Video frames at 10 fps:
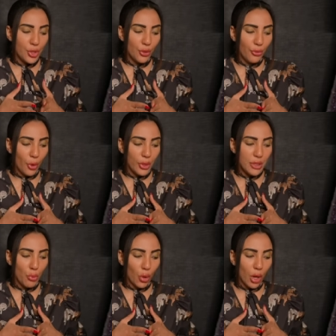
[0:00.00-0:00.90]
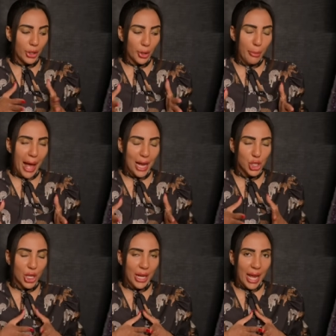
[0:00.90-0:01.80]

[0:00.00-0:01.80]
to focus more on your passion,